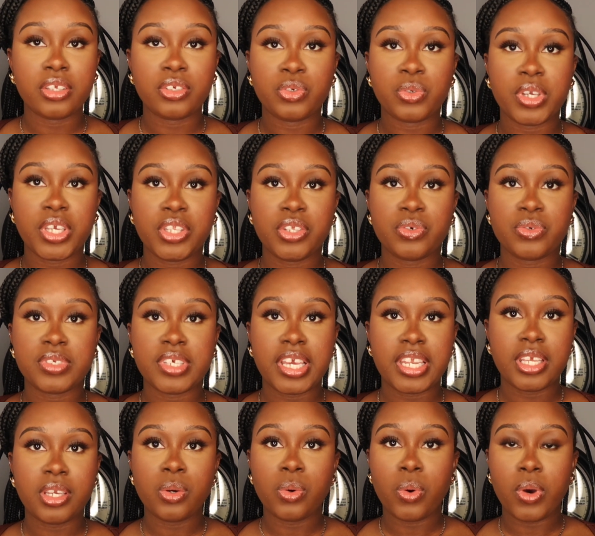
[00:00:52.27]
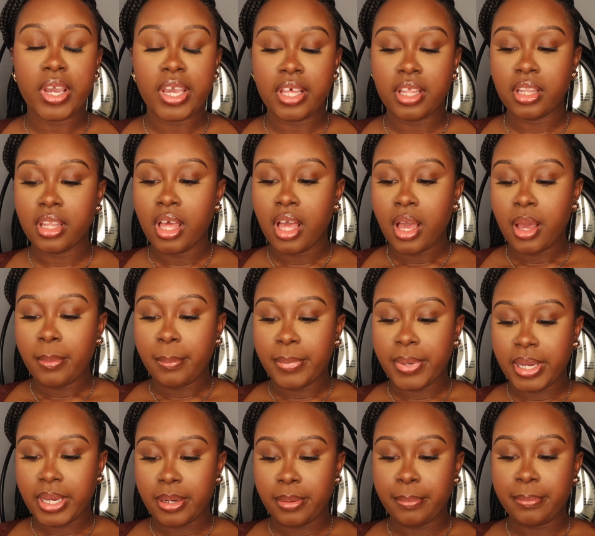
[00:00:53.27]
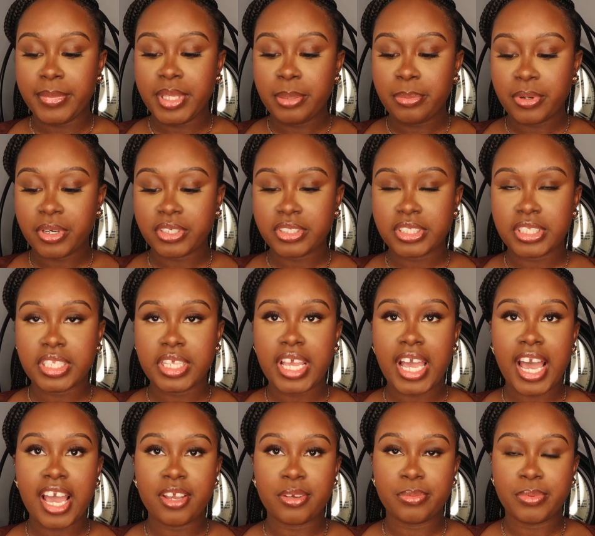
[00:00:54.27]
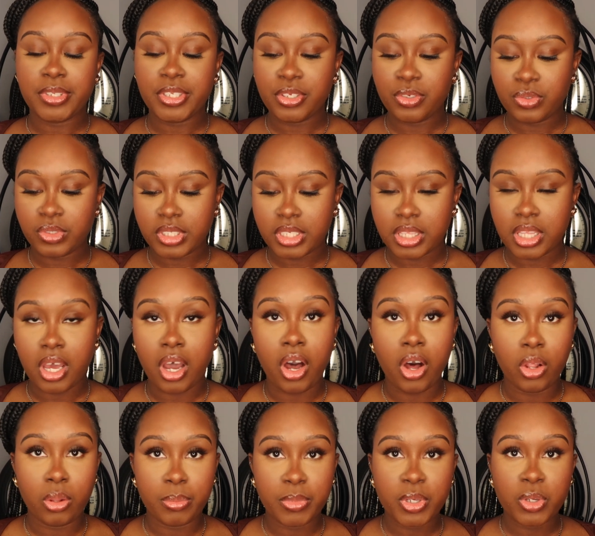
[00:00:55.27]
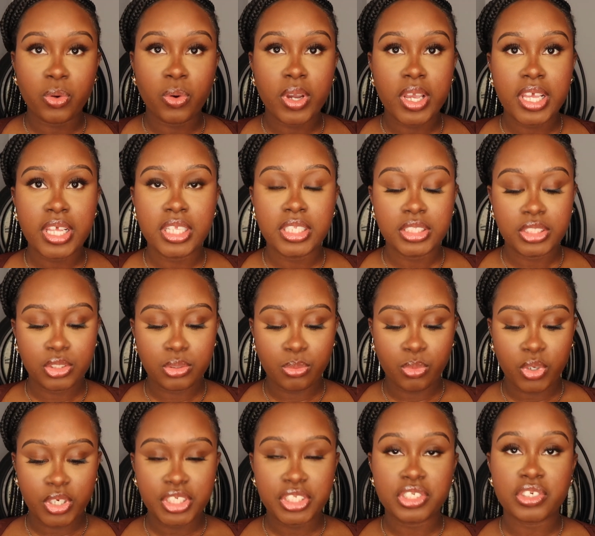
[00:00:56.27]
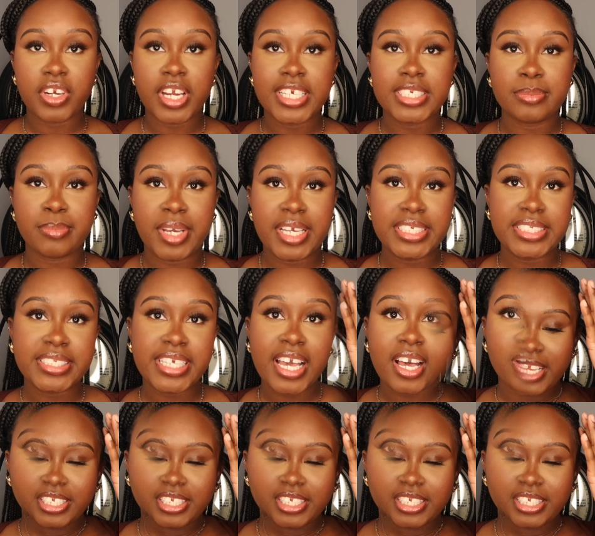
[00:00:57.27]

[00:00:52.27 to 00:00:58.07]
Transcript: You can use any oil, but me personally, I've been using the almond oil to moisturize my scalp.